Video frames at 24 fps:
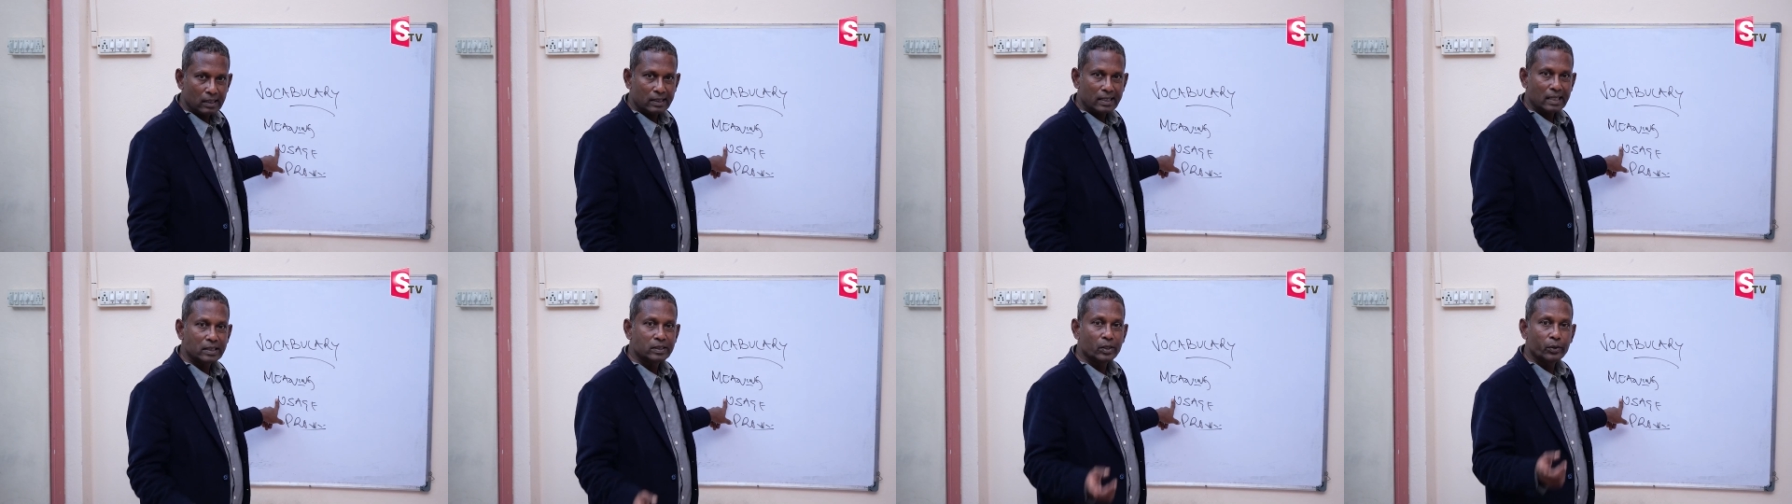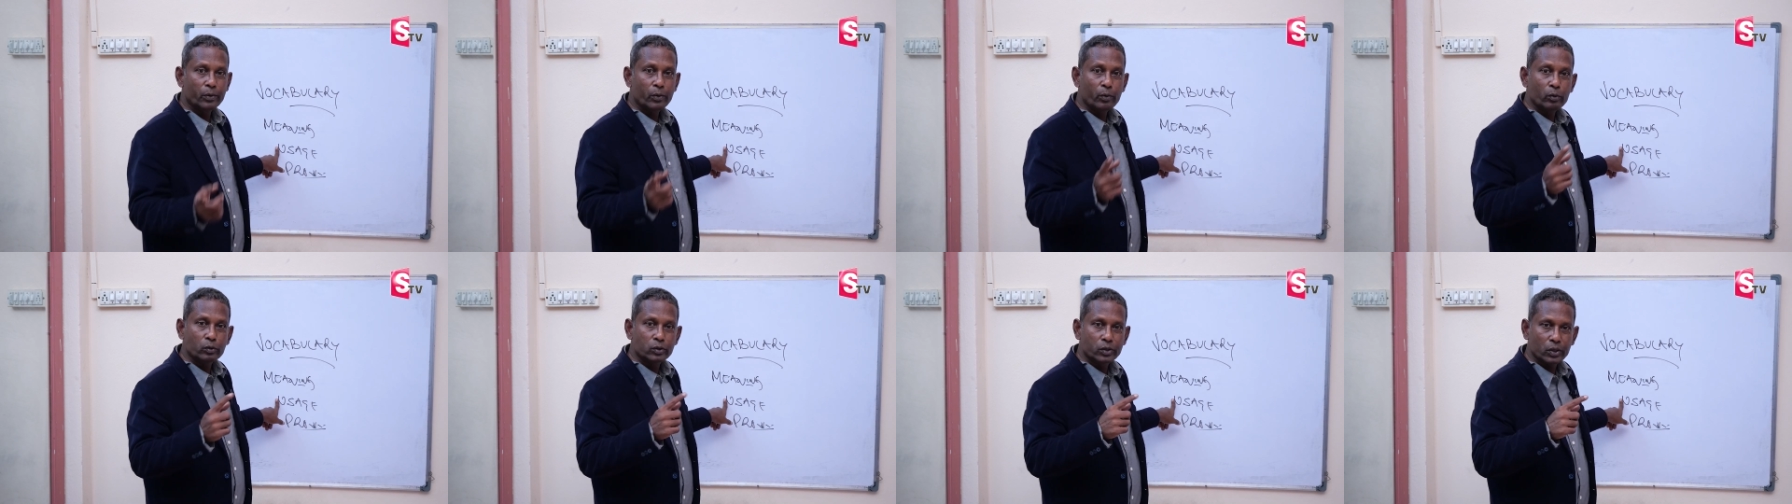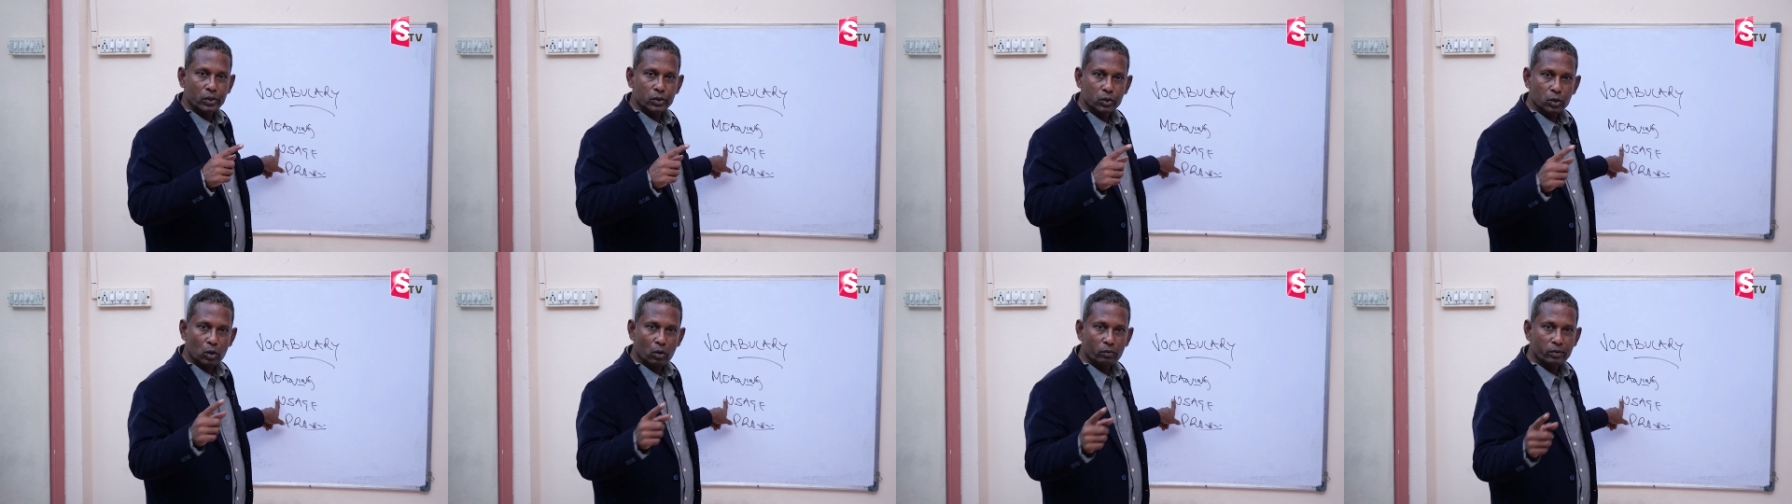That's the
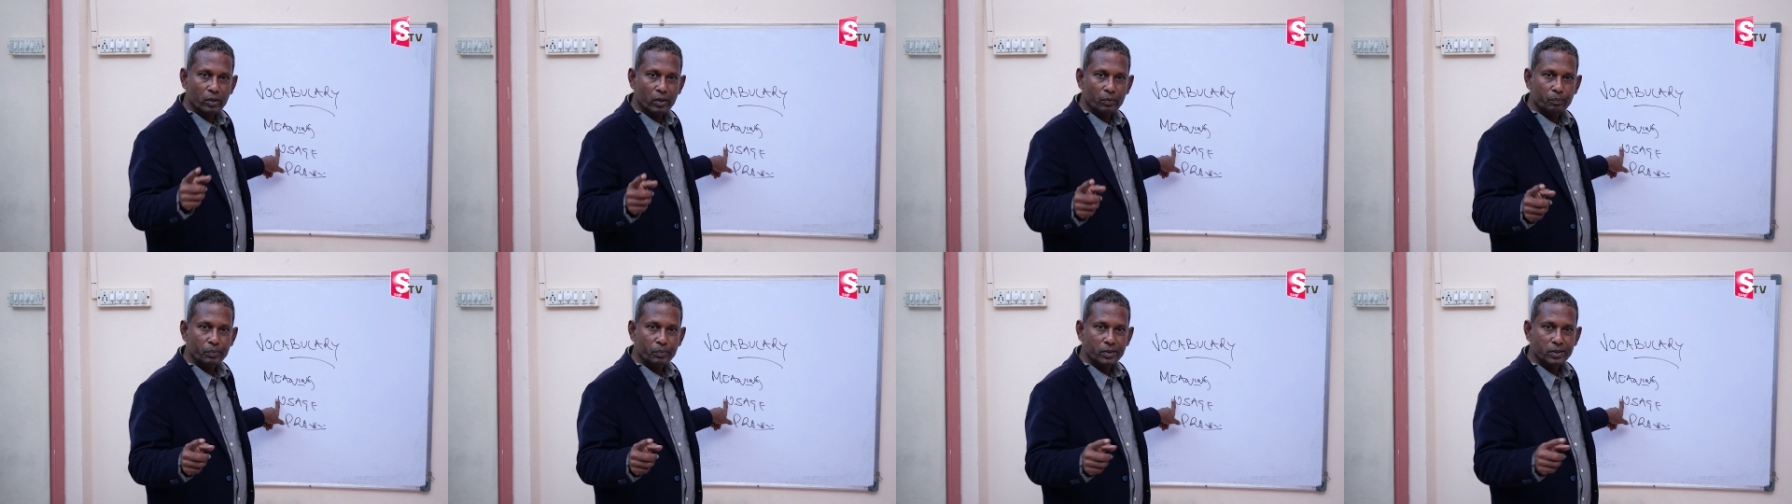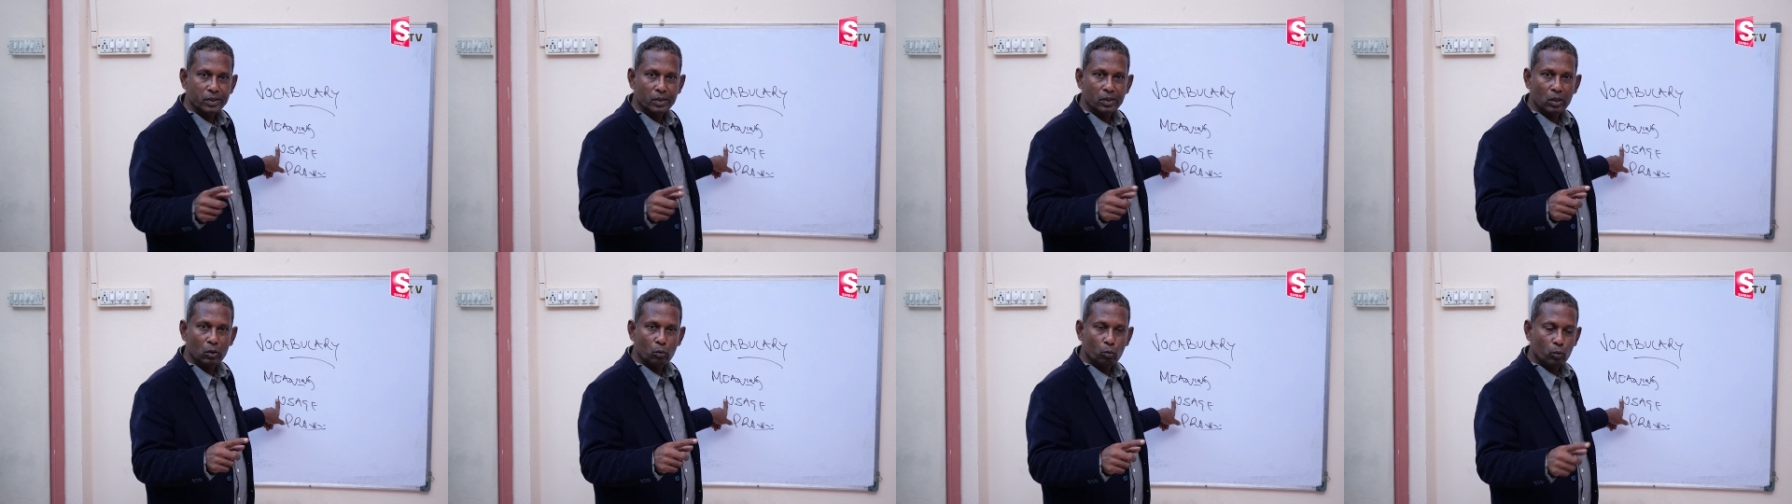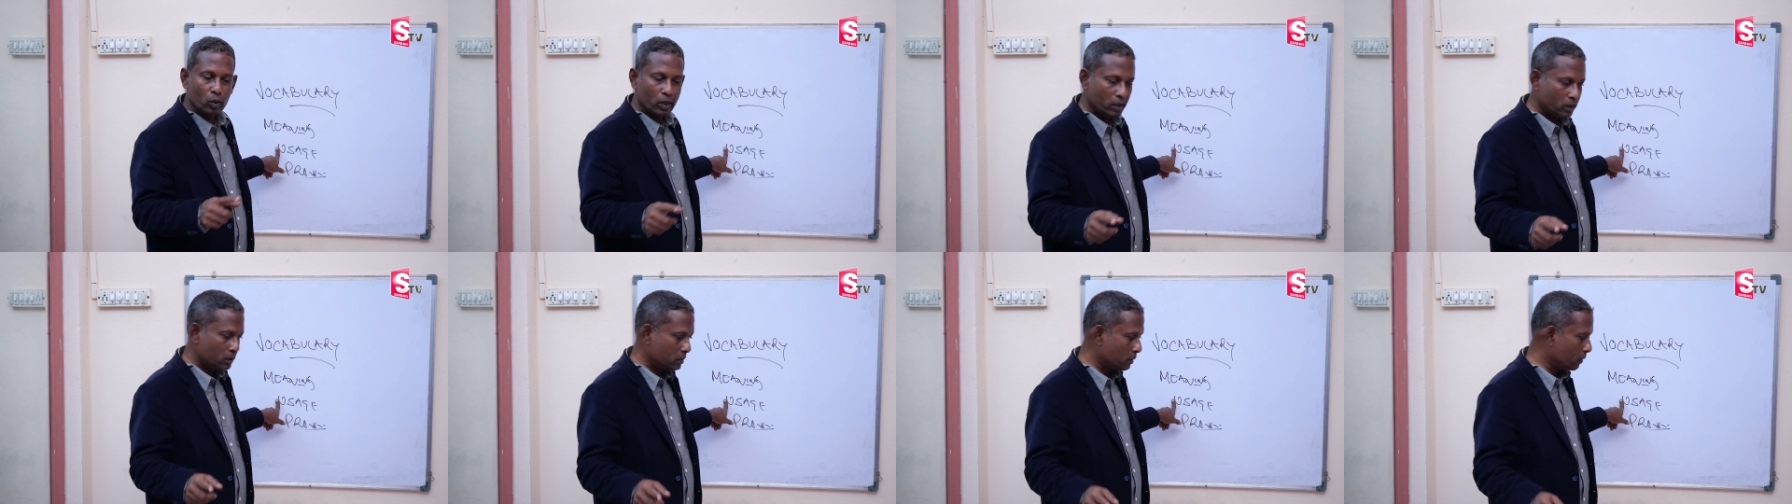usage of that particular
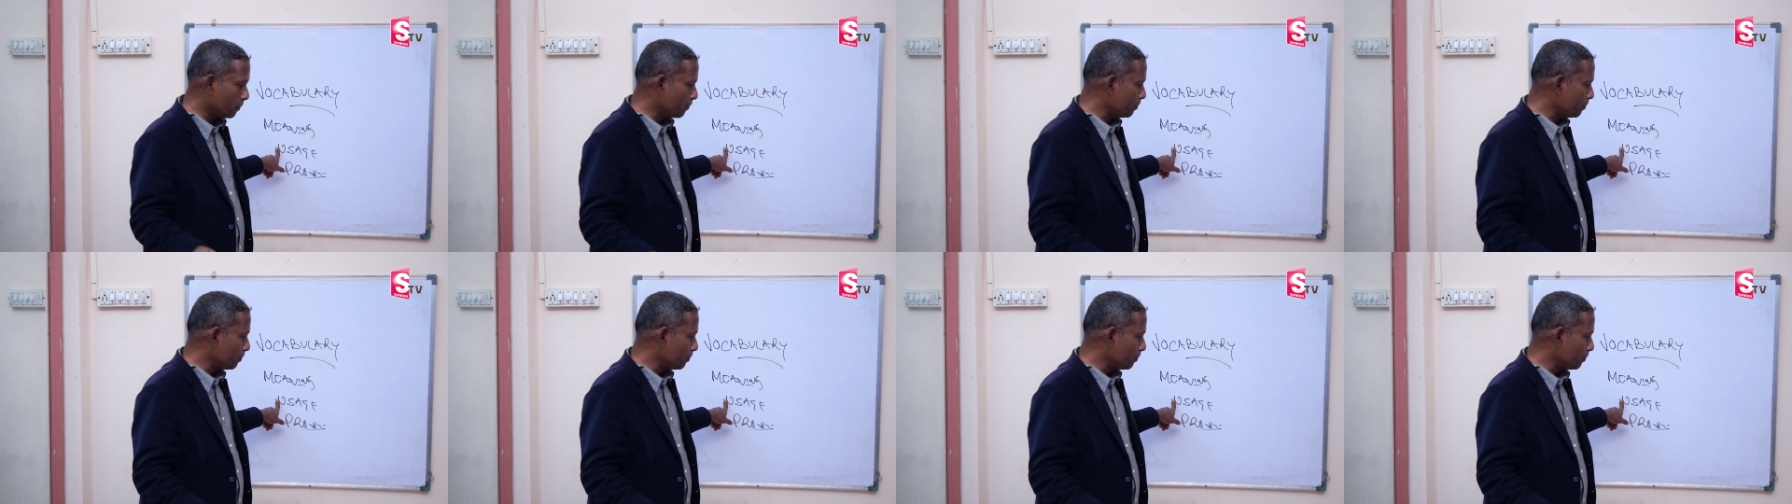word.